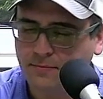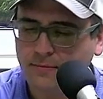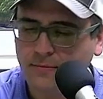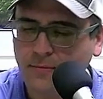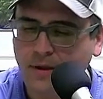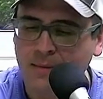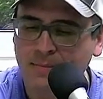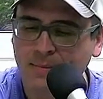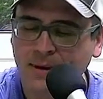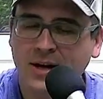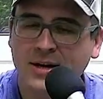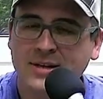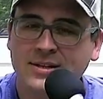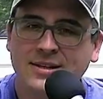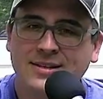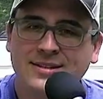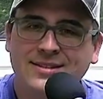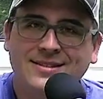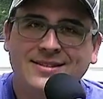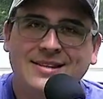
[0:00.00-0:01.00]

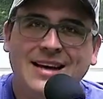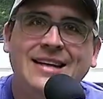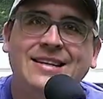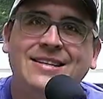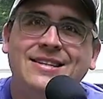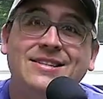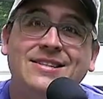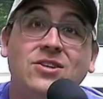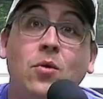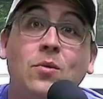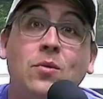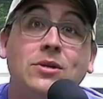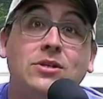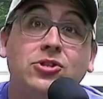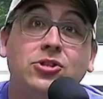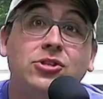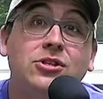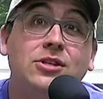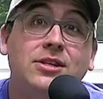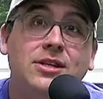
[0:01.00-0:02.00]
Because Satan is always
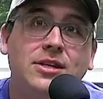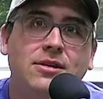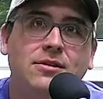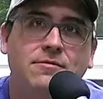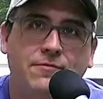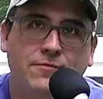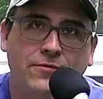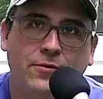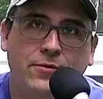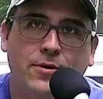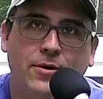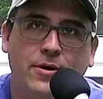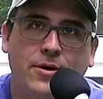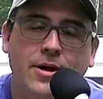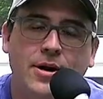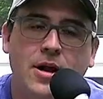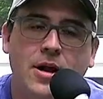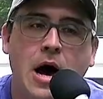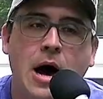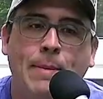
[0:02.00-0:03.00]
looking for
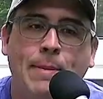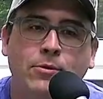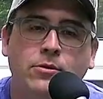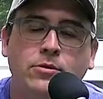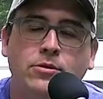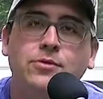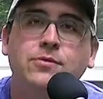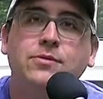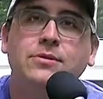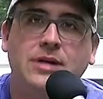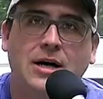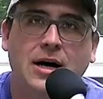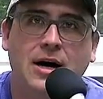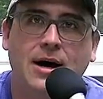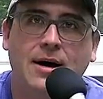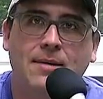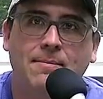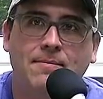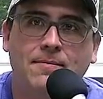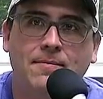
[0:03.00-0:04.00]
an opportune
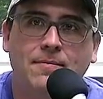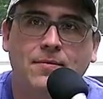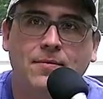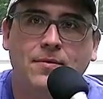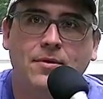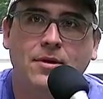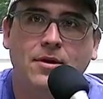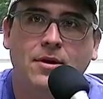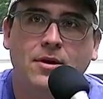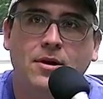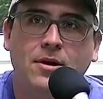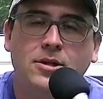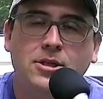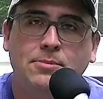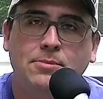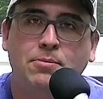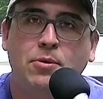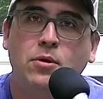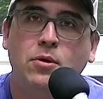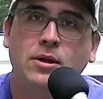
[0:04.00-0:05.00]
time
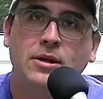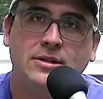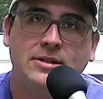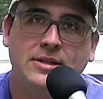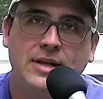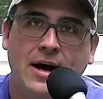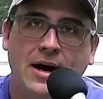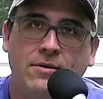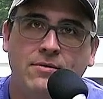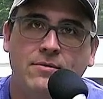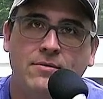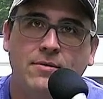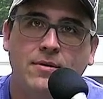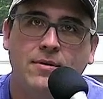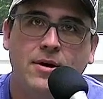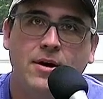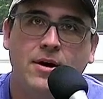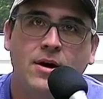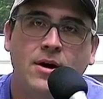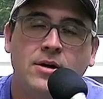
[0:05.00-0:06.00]
to pull us down,
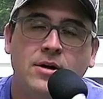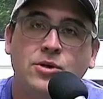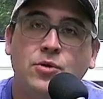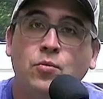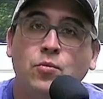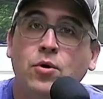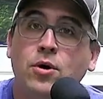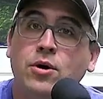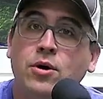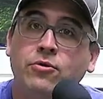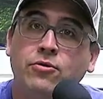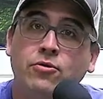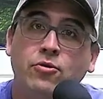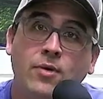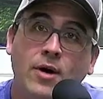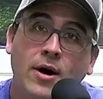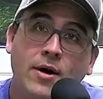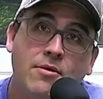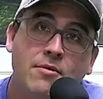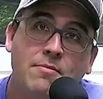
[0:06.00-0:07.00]
to work
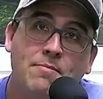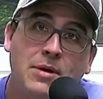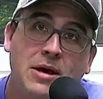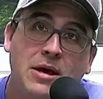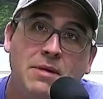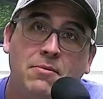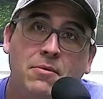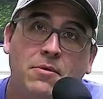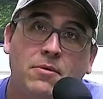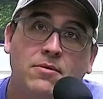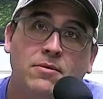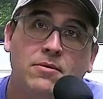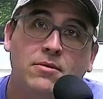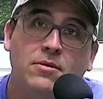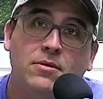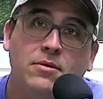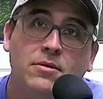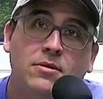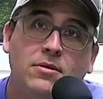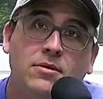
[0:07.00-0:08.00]
through other people,
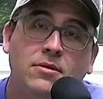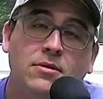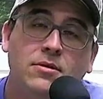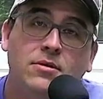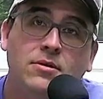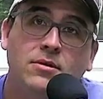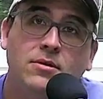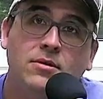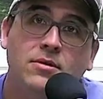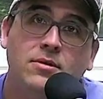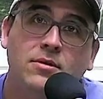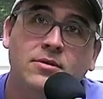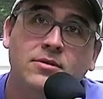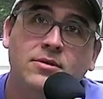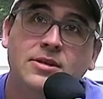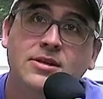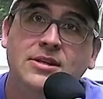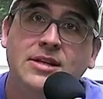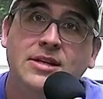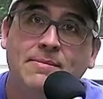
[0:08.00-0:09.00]

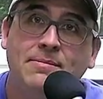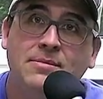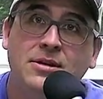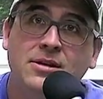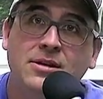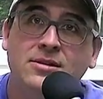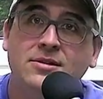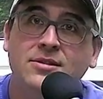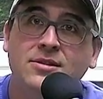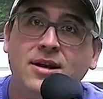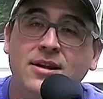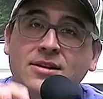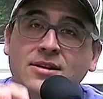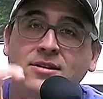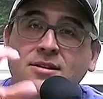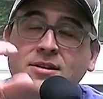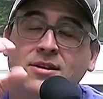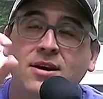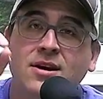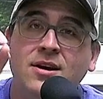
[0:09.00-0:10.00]
to tempt us and
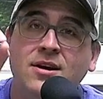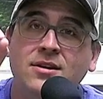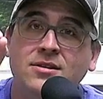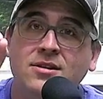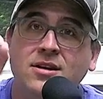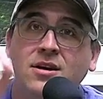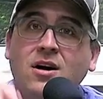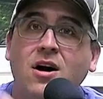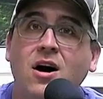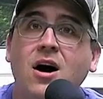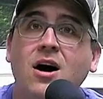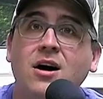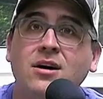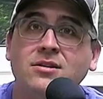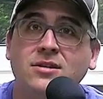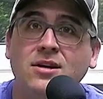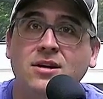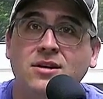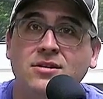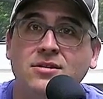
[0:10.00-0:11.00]
to
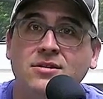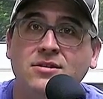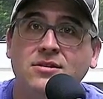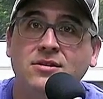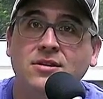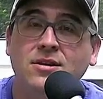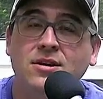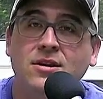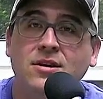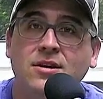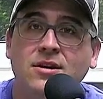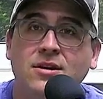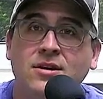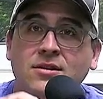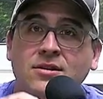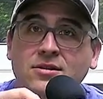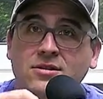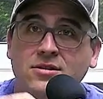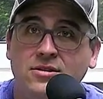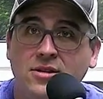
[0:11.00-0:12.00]
cause us
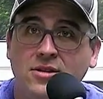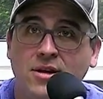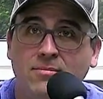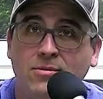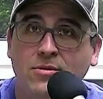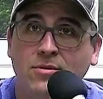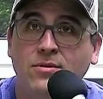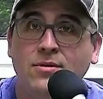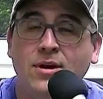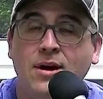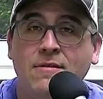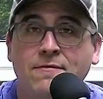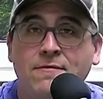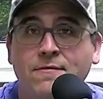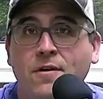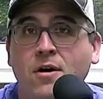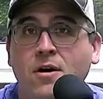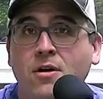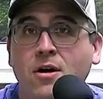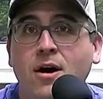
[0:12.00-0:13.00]
to stumble and
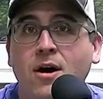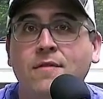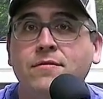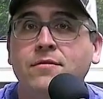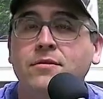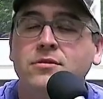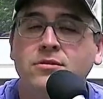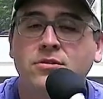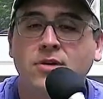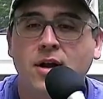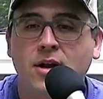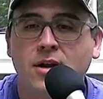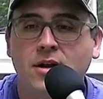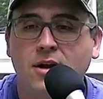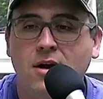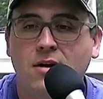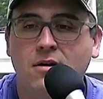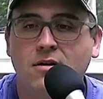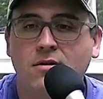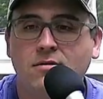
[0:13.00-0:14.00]
fall off the straight and
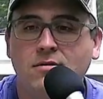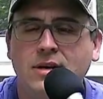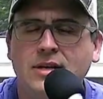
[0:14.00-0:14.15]
narrow.